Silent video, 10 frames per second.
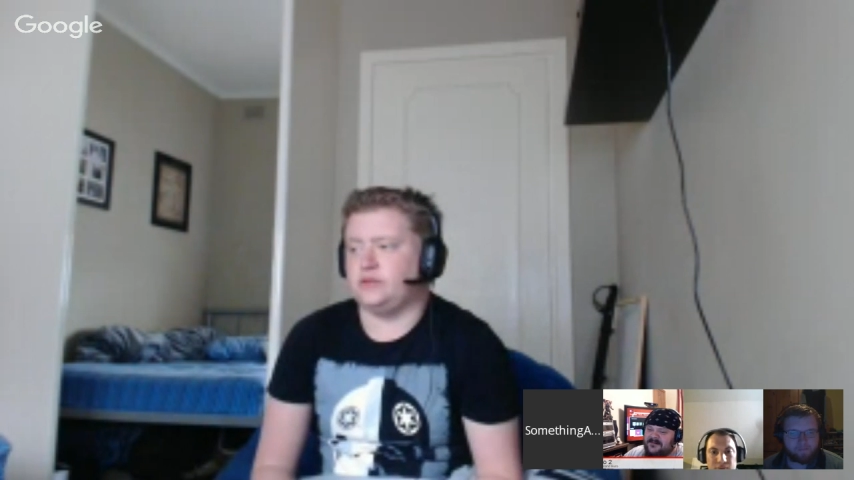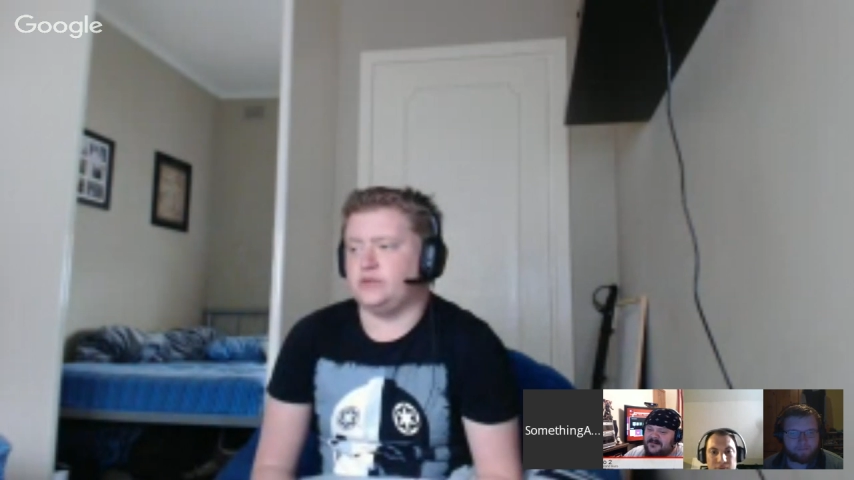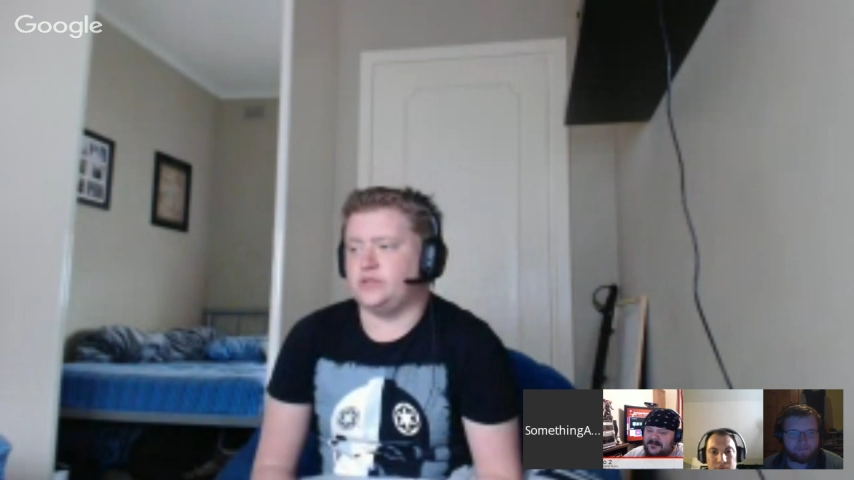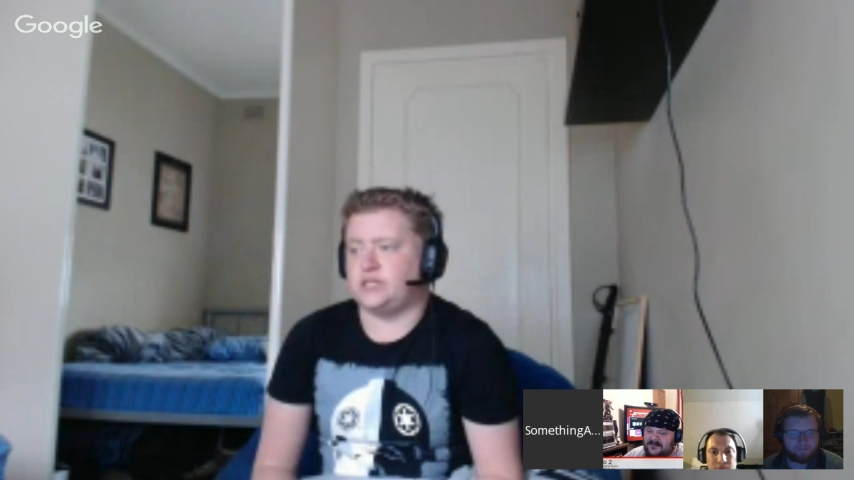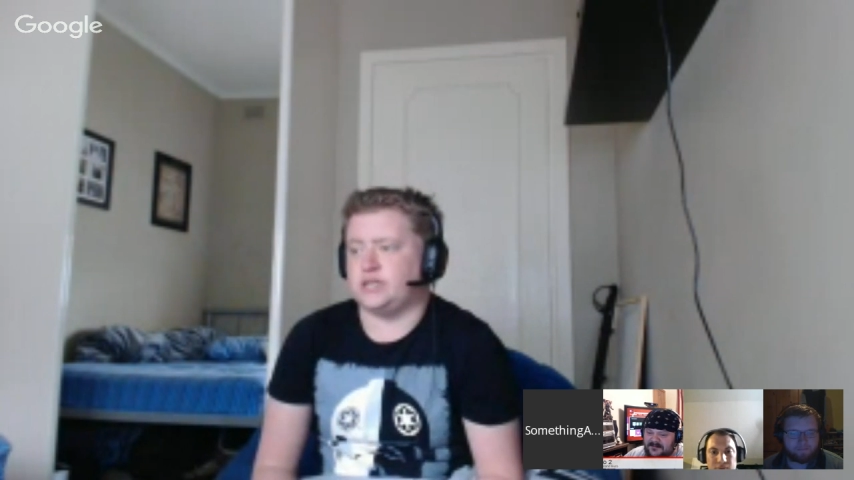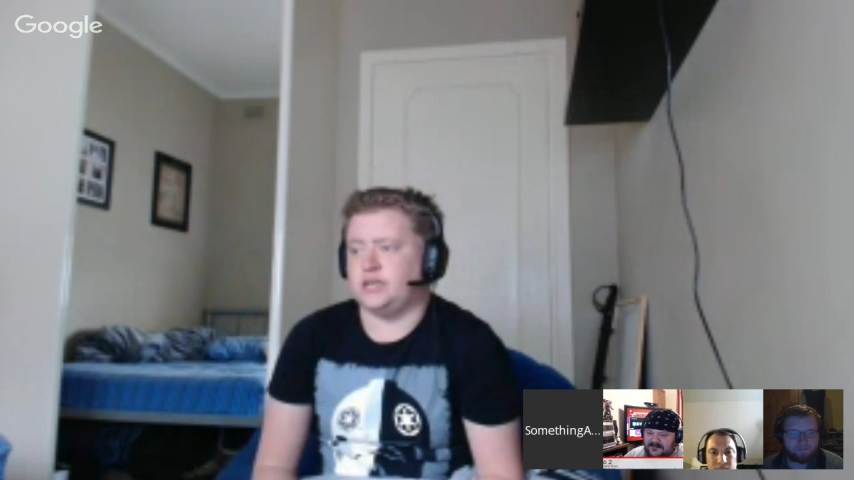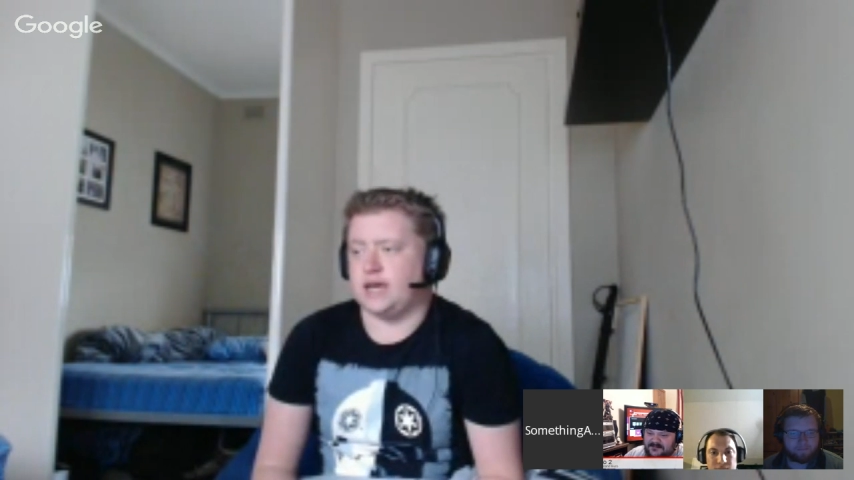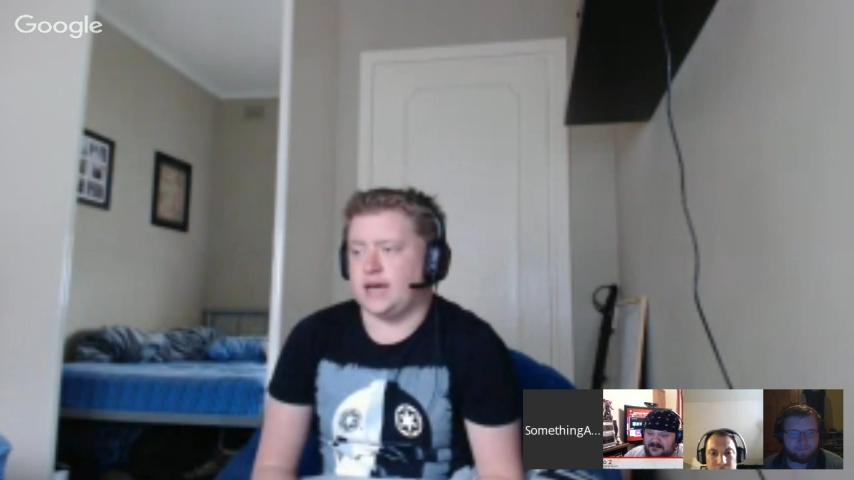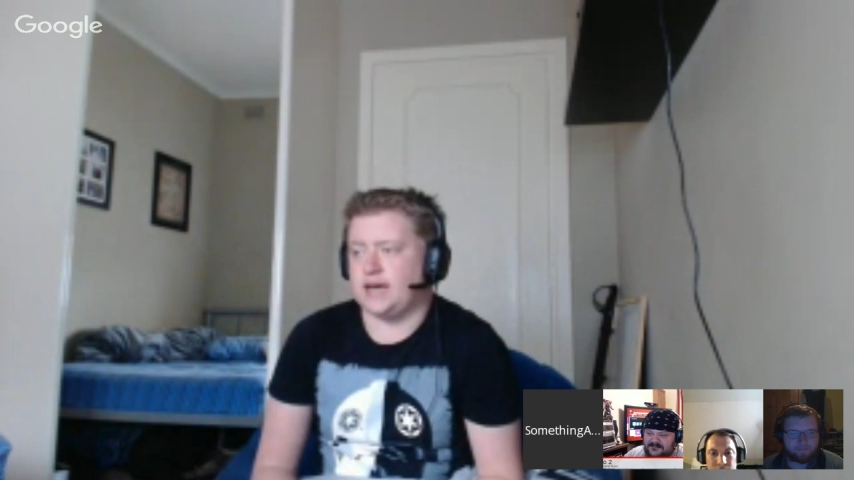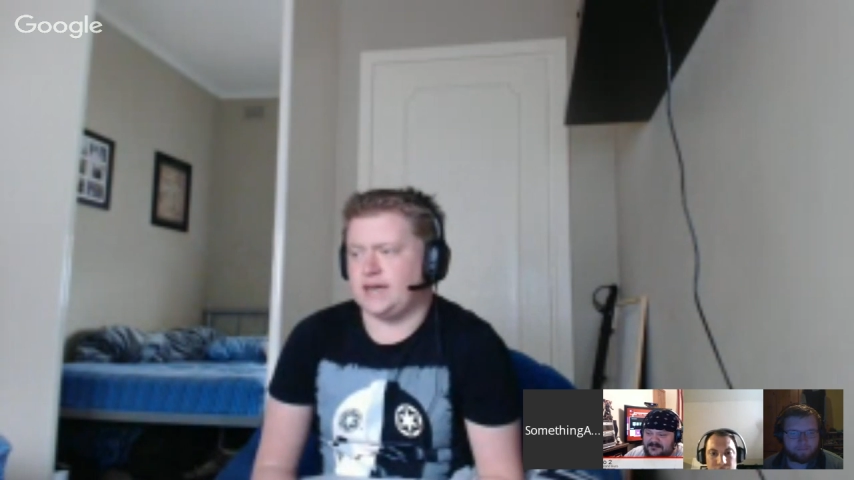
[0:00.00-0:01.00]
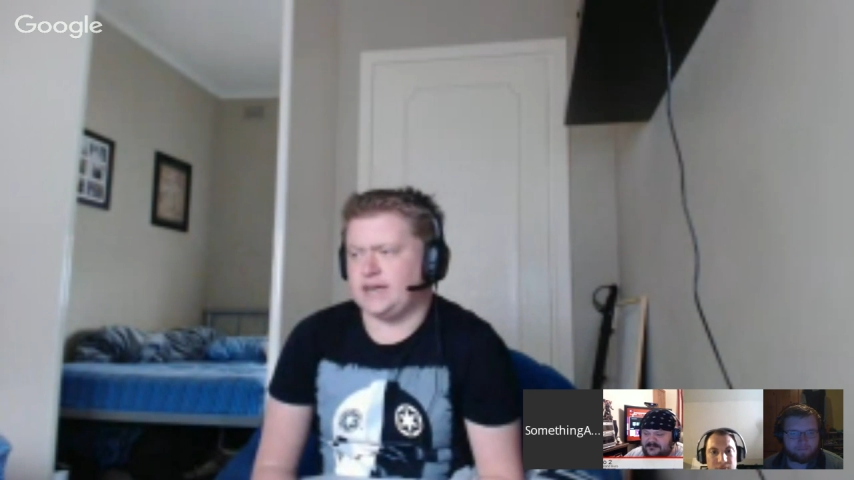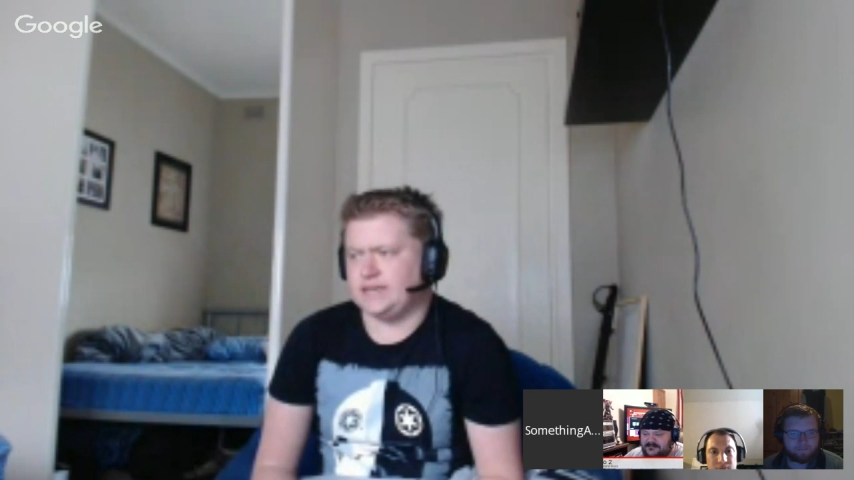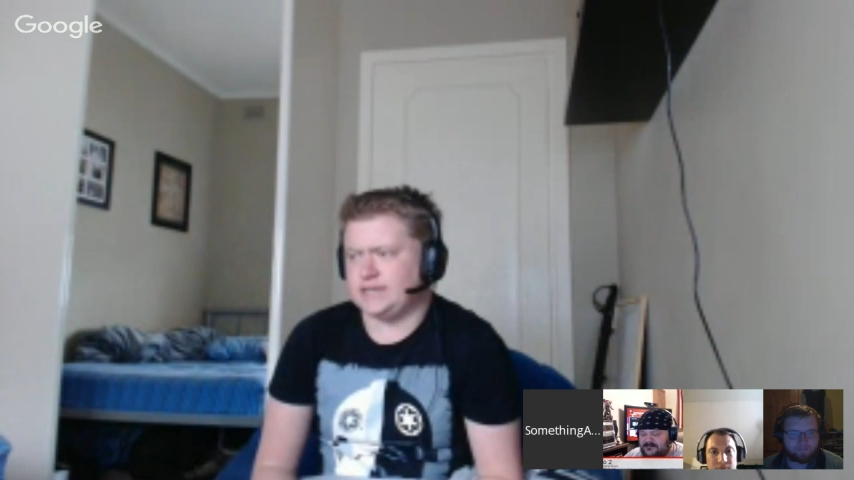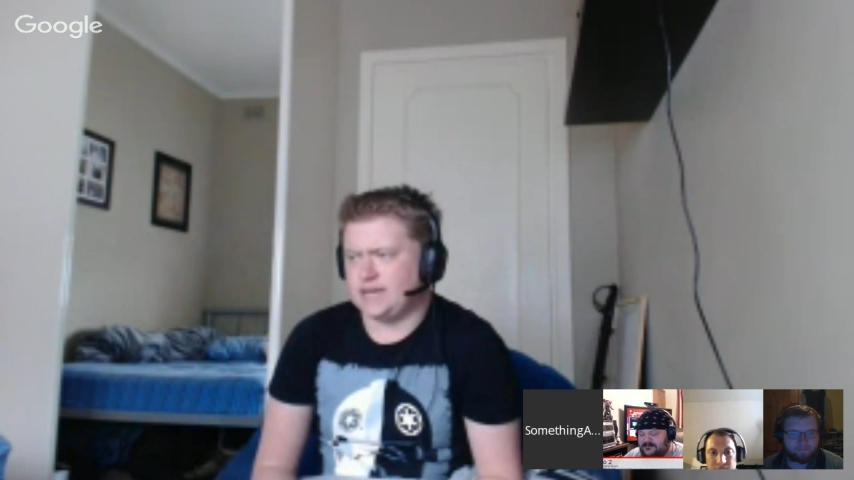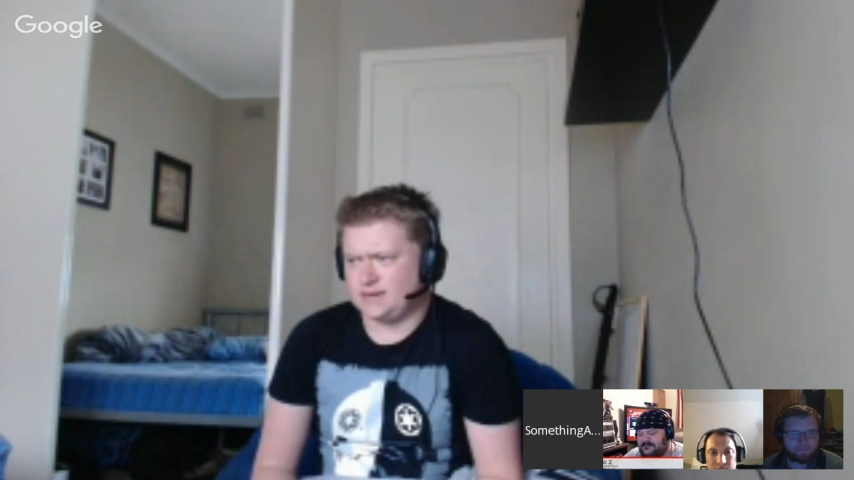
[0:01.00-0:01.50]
you see a